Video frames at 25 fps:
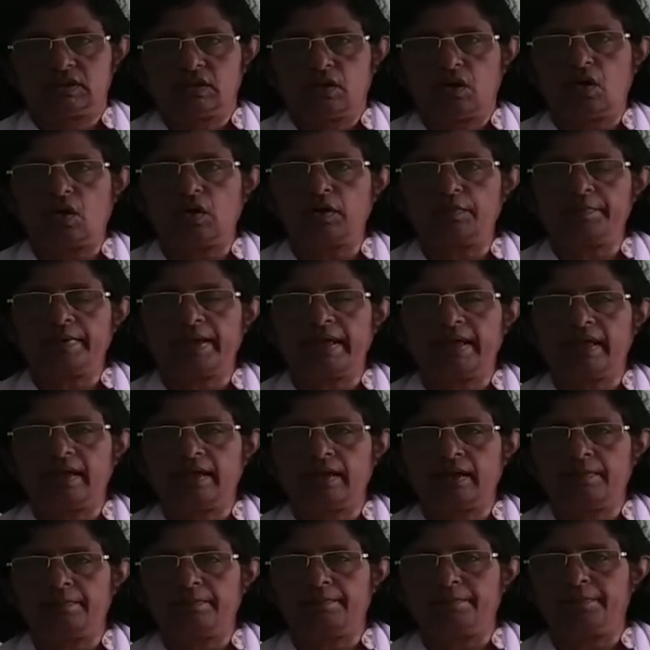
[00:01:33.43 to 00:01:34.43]
or
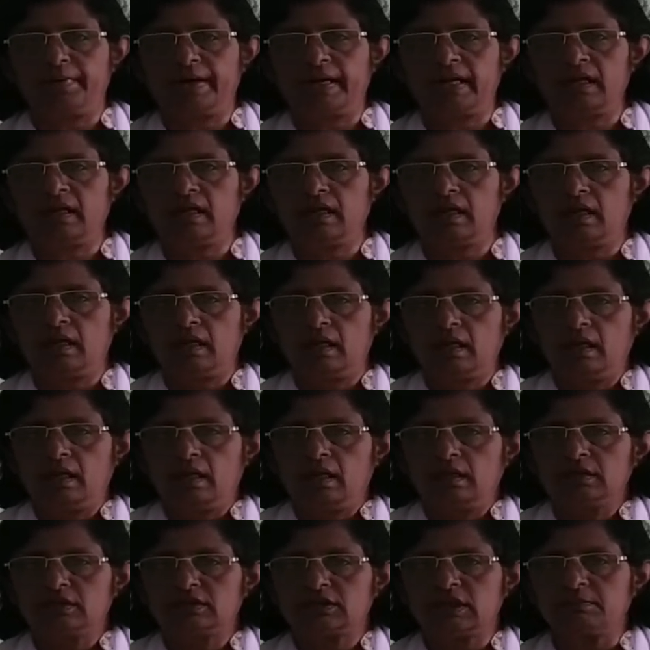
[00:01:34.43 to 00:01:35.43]
may bring
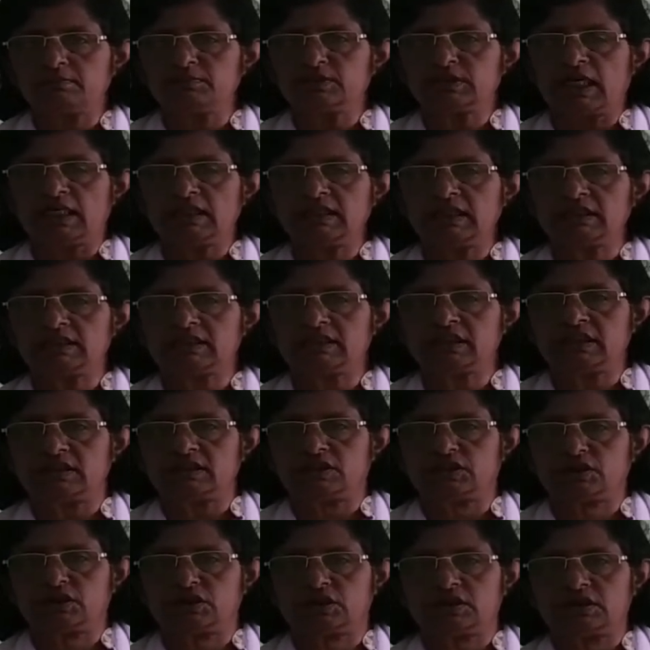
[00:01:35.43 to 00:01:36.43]
some
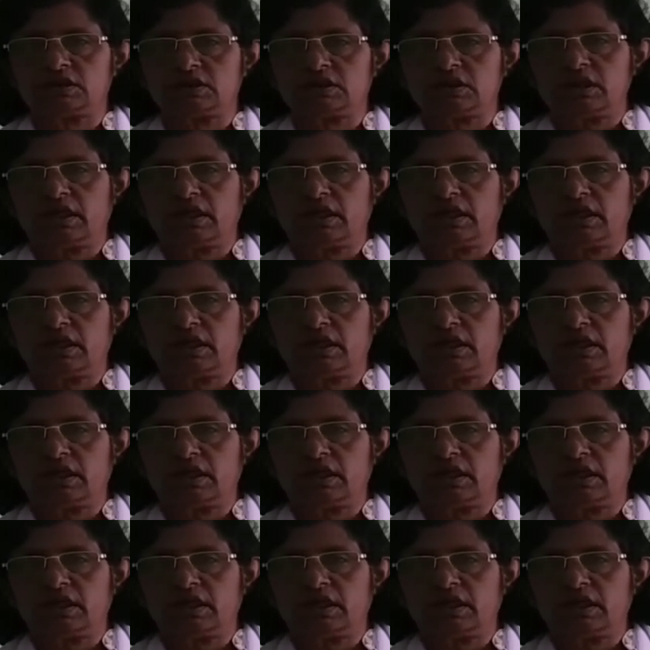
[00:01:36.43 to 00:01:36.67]
suggestions